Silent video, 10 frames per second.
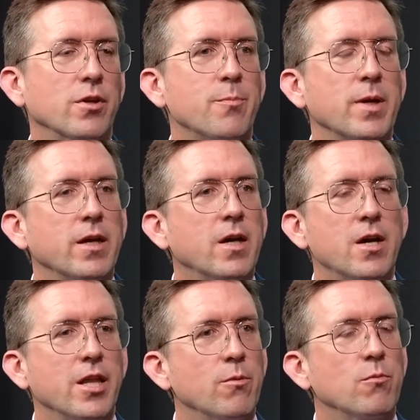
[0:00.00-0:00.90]
They'd be
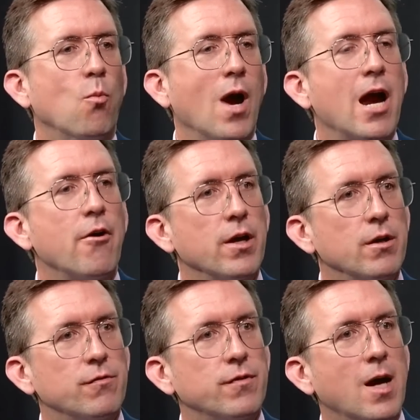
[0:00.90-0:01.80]
wary
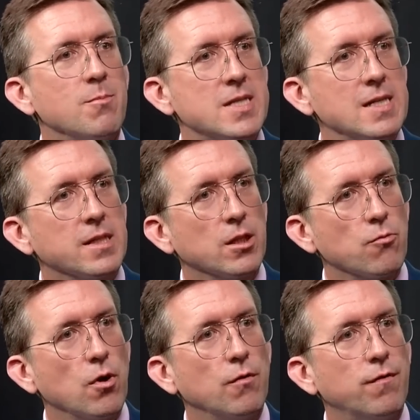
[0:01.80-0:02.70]
of upsetting the
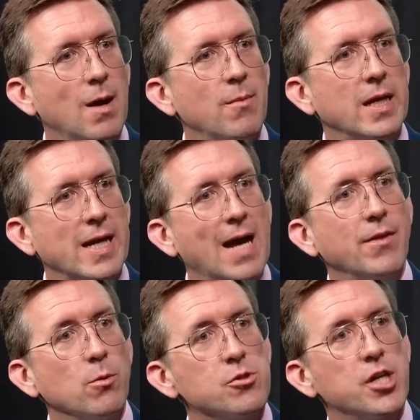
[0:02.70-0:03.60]
royal family,
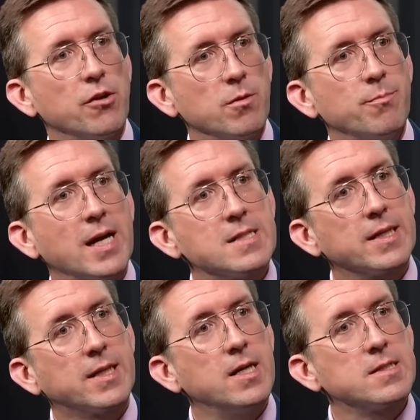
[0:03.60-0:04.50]
and they would show them
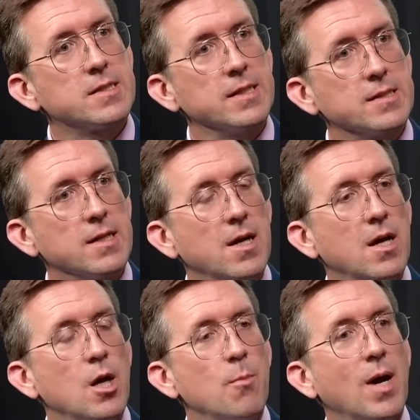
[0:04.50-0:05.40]
basic courtesies.
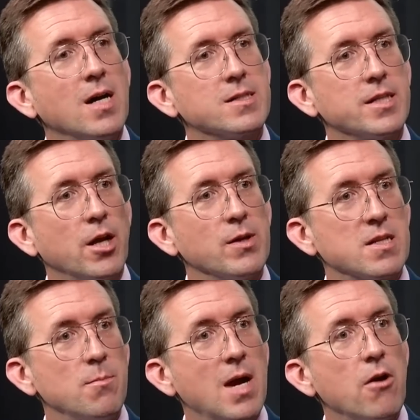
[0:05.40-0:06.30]
But, you know, it's
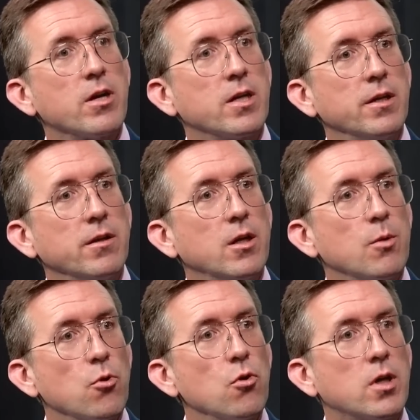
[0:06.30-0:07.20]
an American
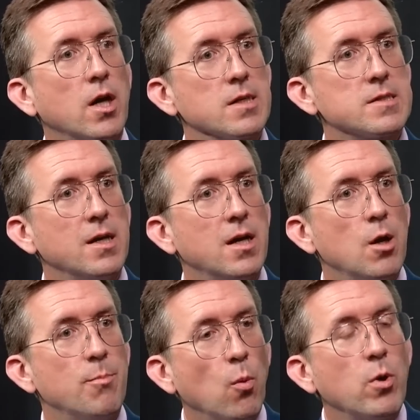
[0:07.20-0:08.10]
broadcaster,
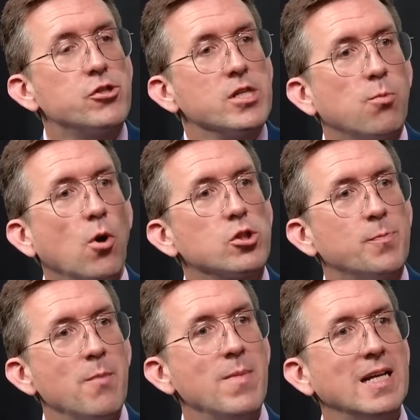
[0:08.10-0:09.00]
but which is watched
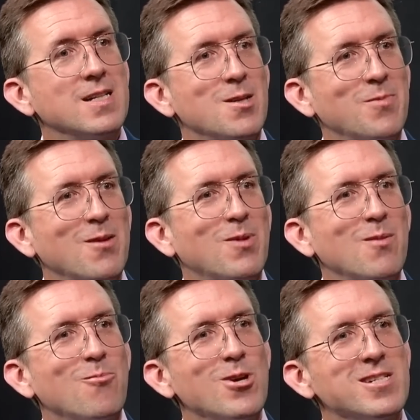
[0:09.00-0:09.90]
by millions of people
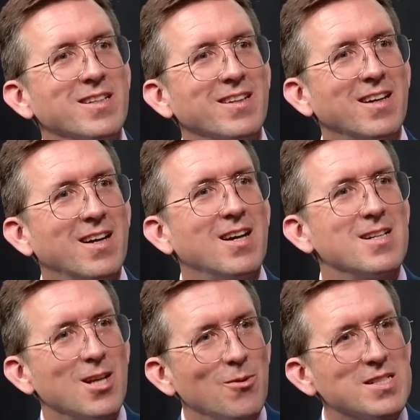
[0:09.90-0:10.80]
in Britain.
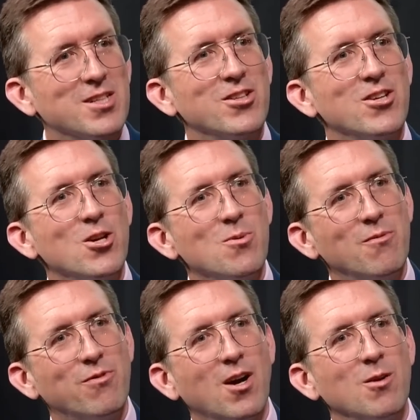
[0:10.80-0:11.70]
So it's a new
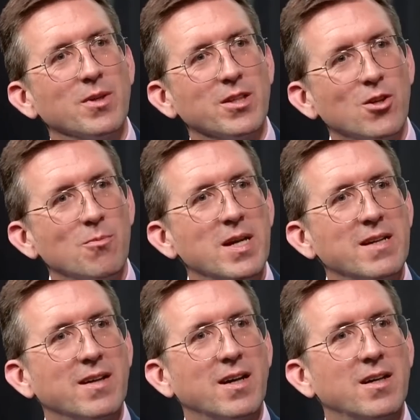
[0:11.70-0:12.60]
environment, new
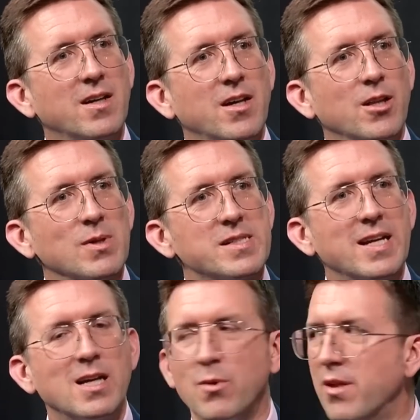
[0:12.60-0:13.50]
media that we're
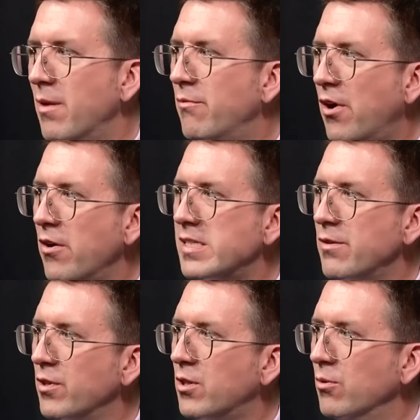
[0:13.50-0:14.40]
dealing with, and very
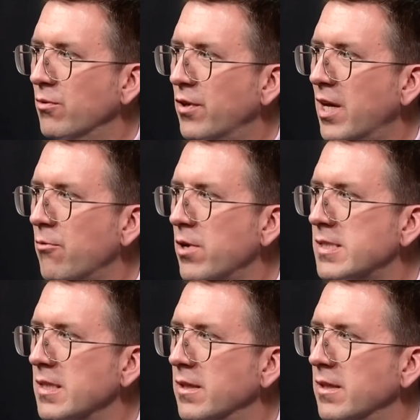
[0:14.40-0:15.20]
difficult for that reason.